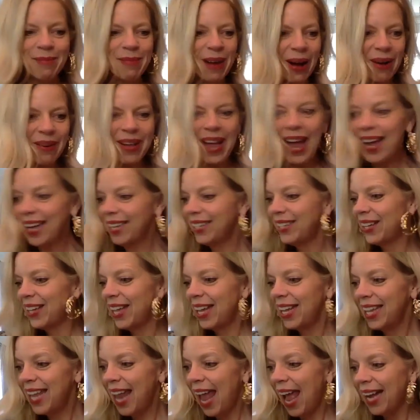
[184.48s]
okay, so
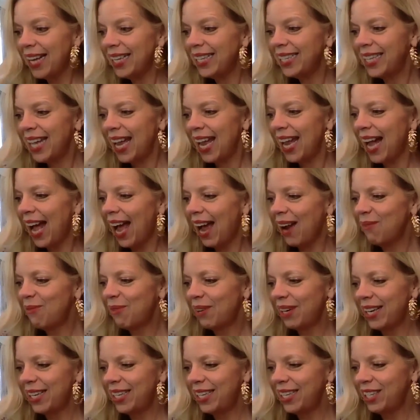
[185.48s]
the next thing I
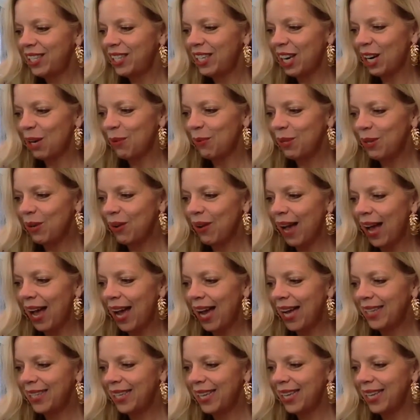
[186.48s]
wanted to share with you
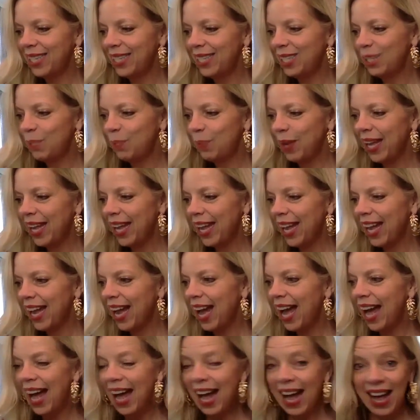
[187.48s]
guys is, speaking
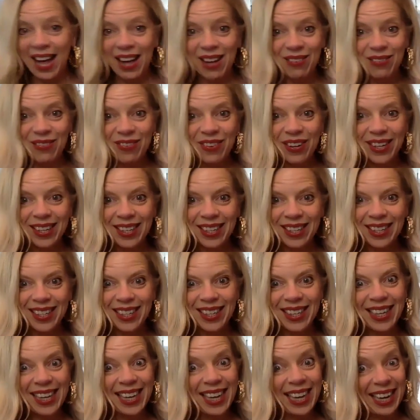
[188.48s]
of
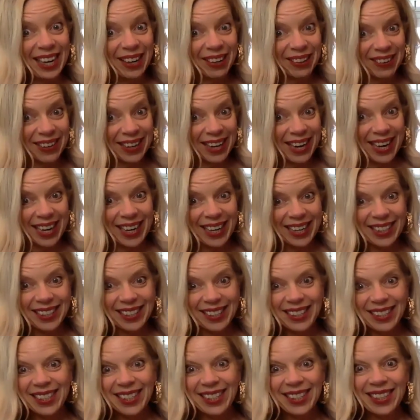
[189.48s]

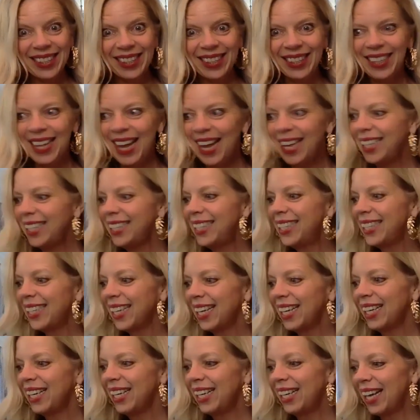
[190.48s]
earrings,
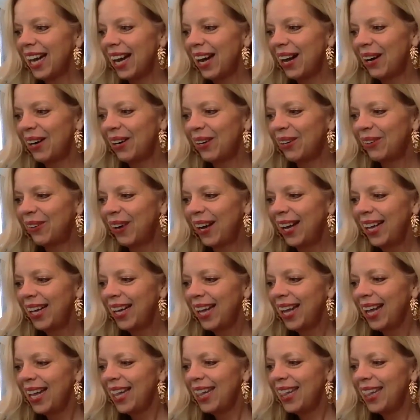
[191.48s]
let's go.
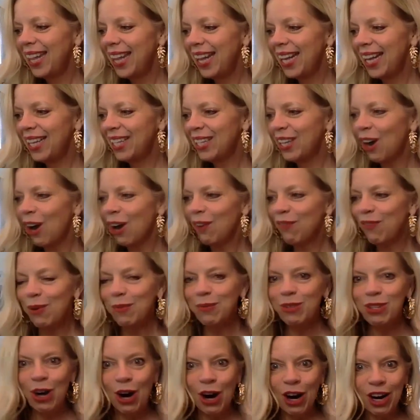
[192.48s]
These are
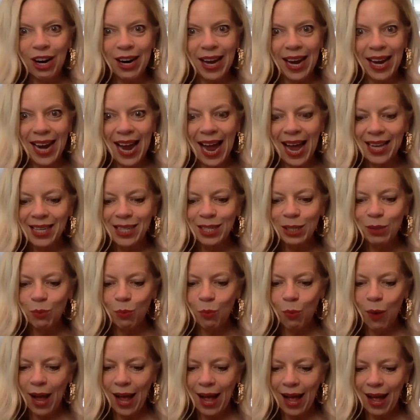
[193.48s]
from Target as
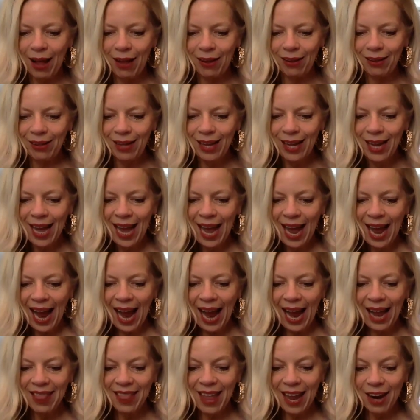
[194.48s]
well,
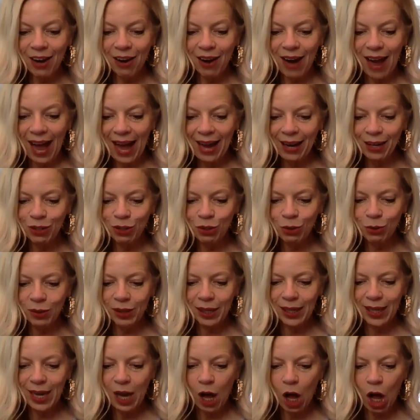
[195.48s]
and they are
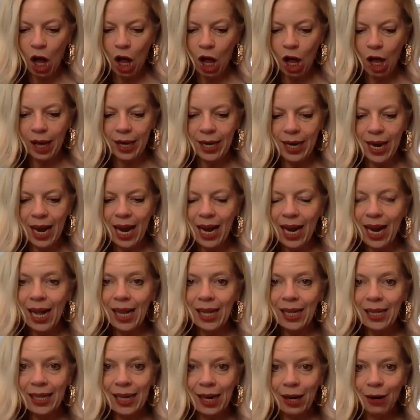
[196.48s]
actually on
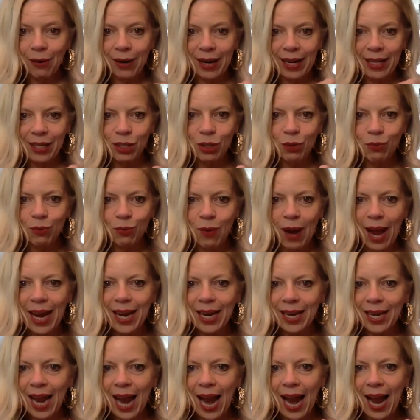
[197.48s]
clearance right
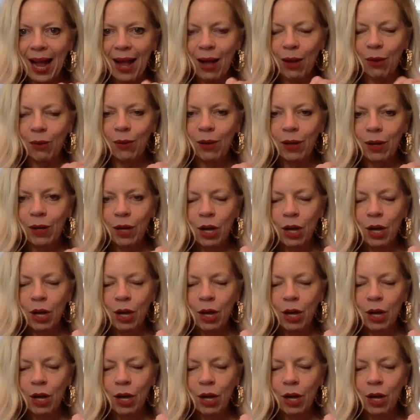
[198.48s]
now